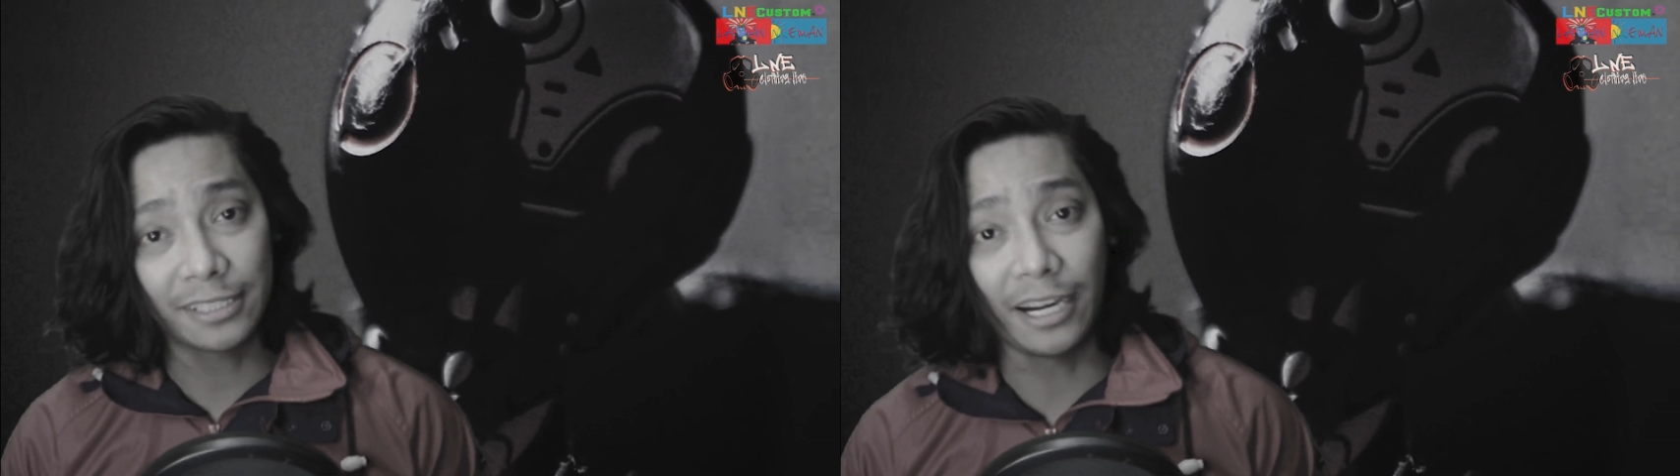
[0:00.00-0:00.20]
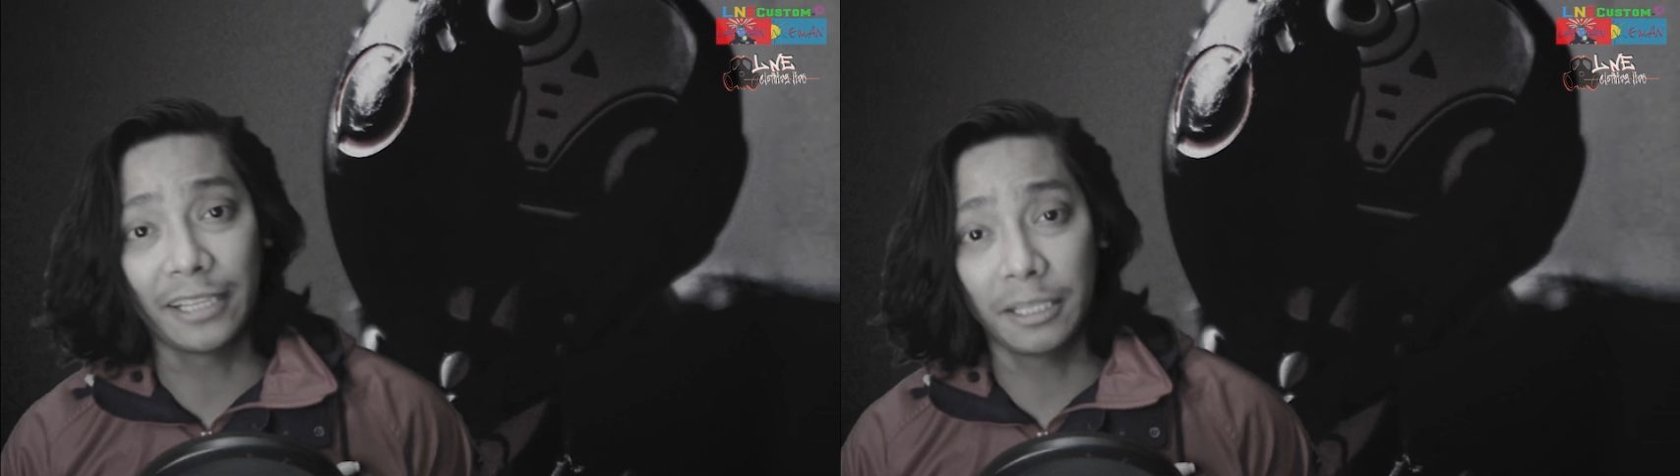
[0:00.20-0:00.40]

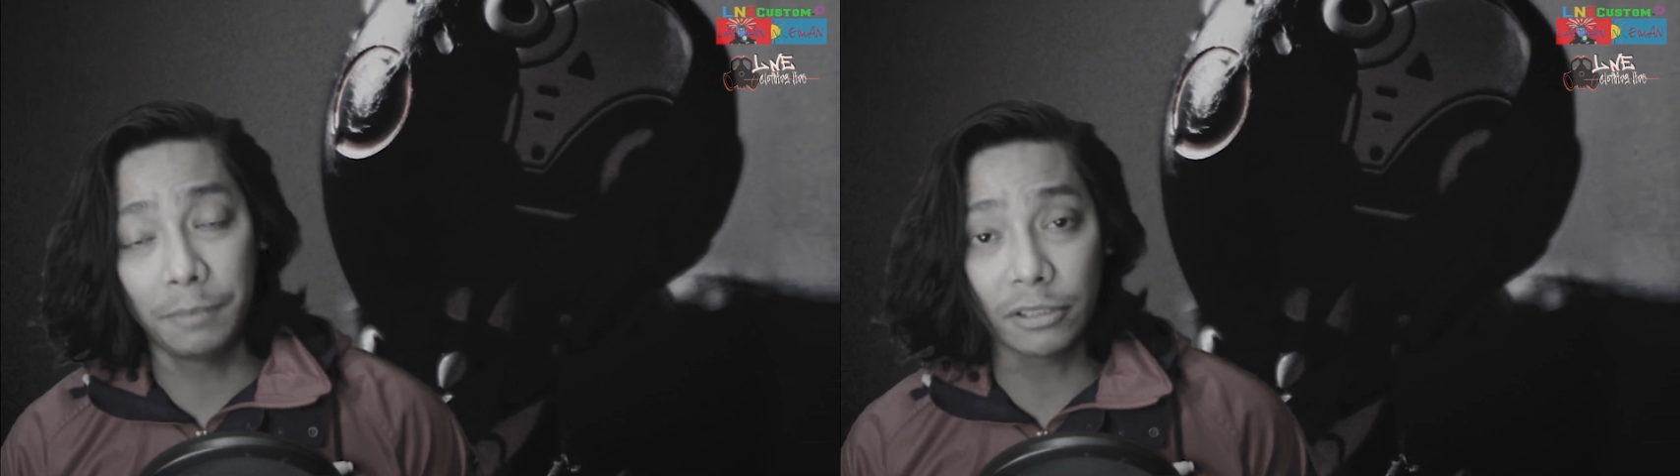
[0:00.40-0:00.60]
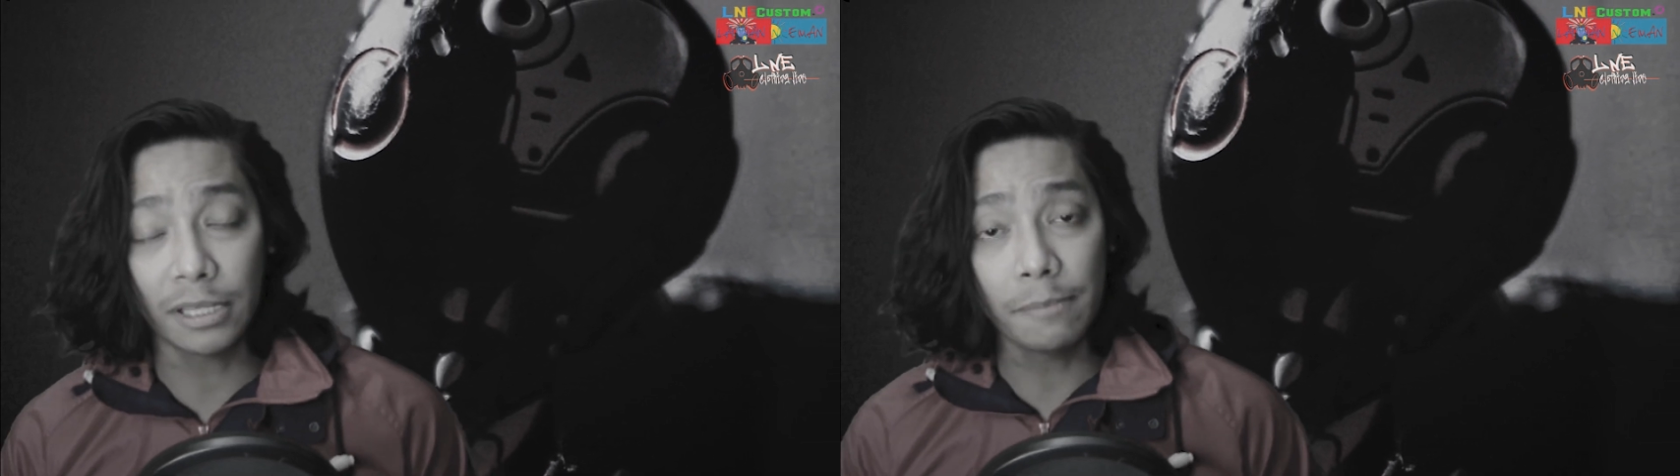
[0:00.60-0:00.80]
started
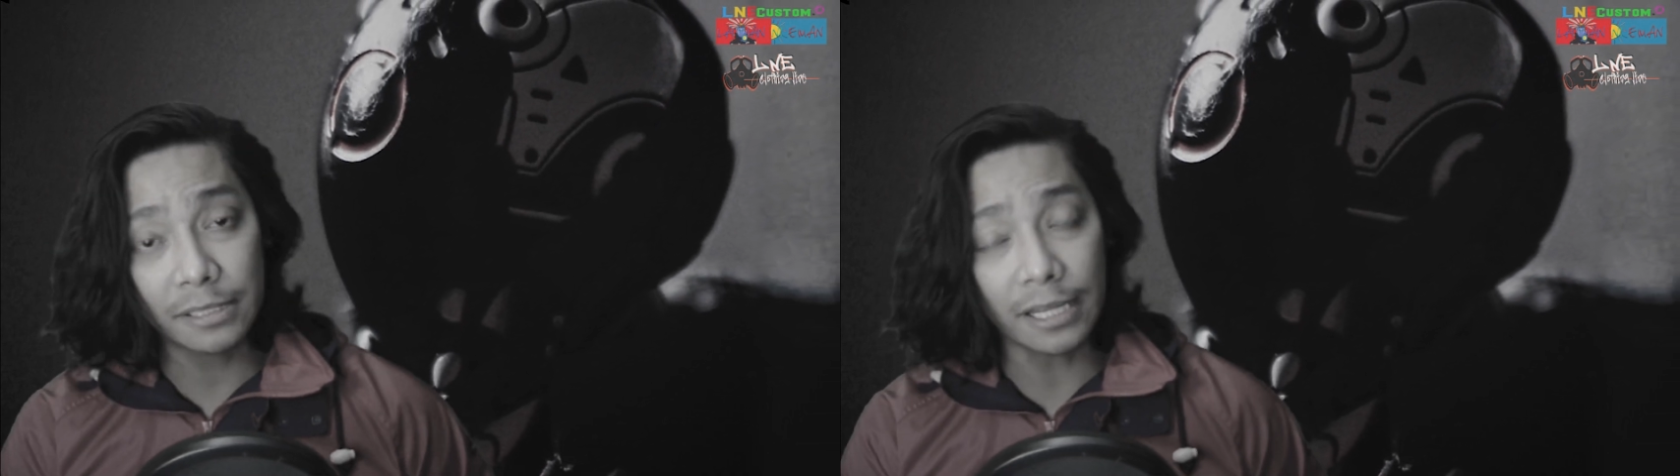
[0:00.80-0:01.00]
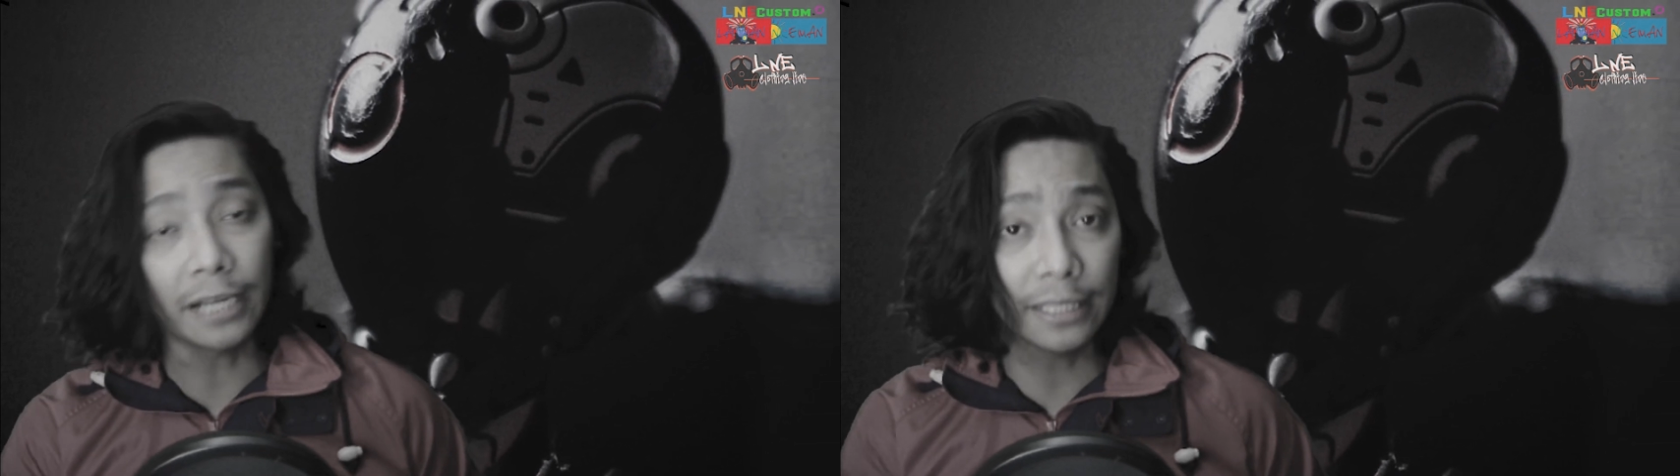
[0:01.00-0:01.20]
because I'm
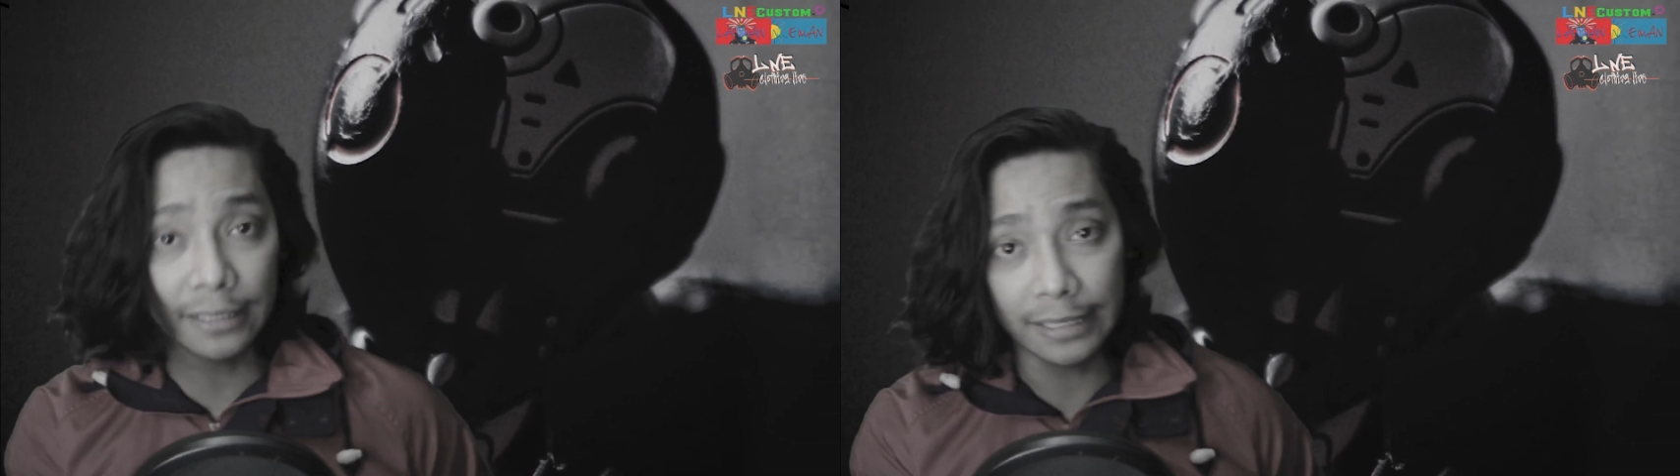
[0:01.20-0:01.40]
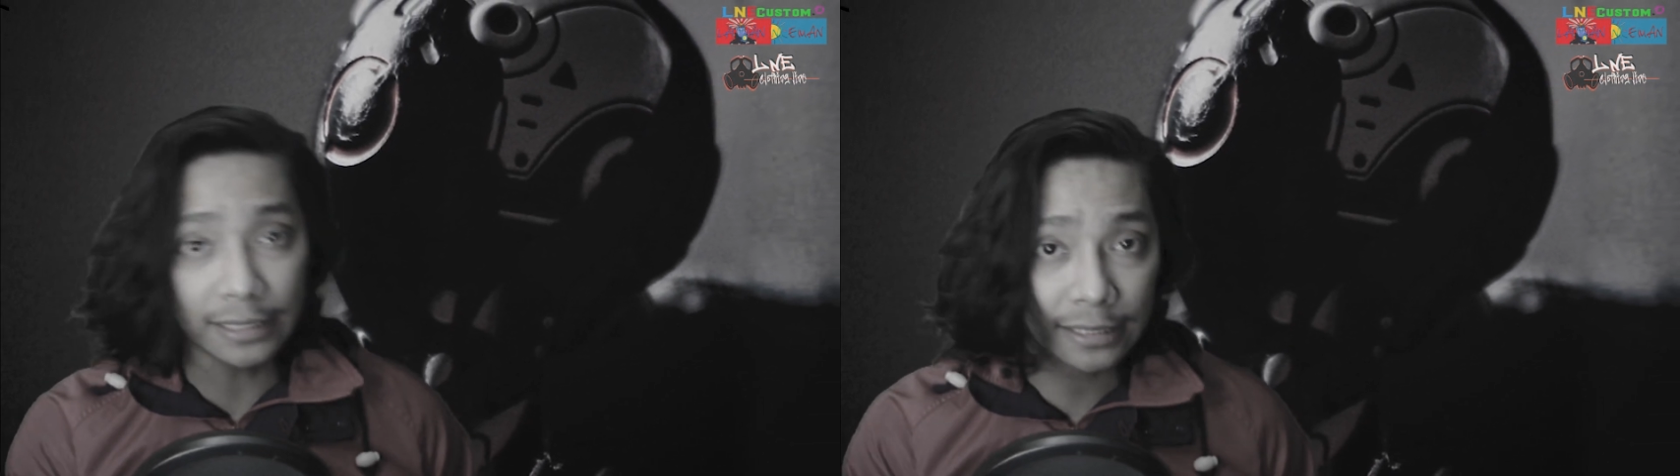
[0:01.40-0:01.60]
starting
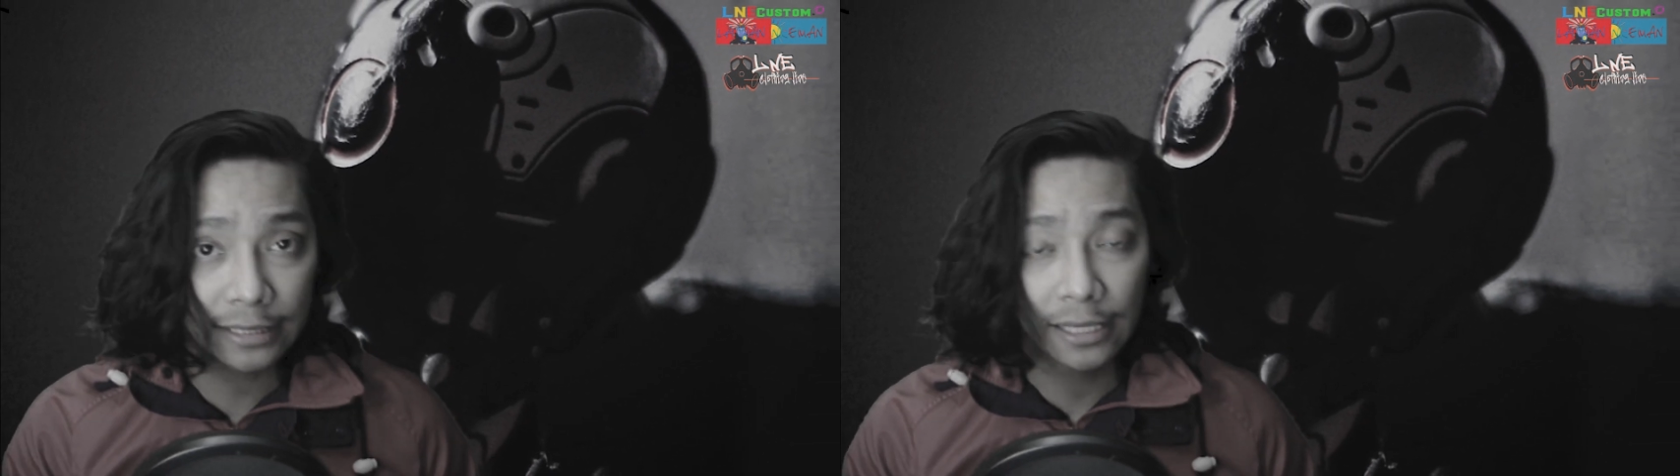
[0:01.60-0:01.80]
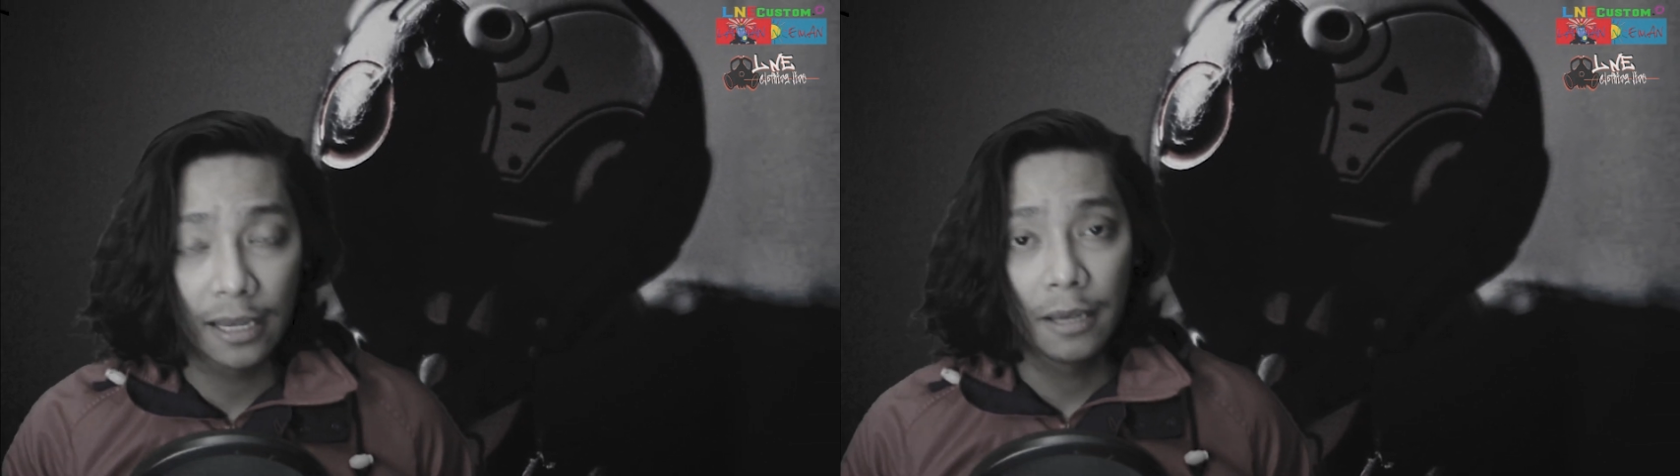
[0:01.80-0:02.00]
this